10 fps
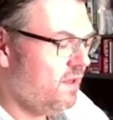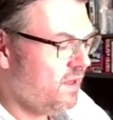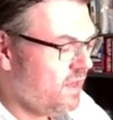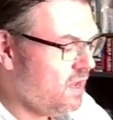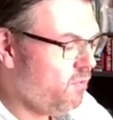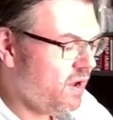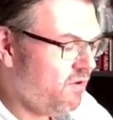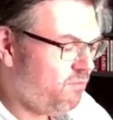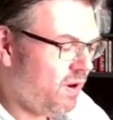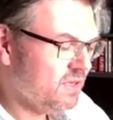here we
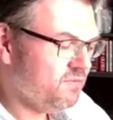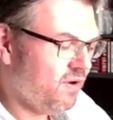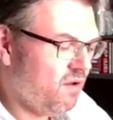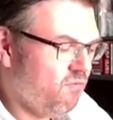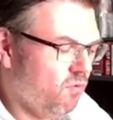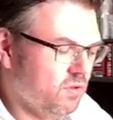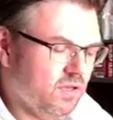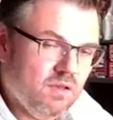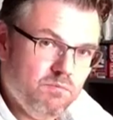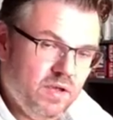have plus 5 volt at
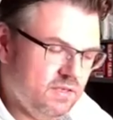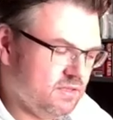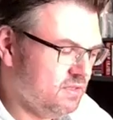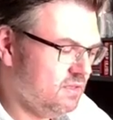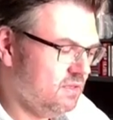the base.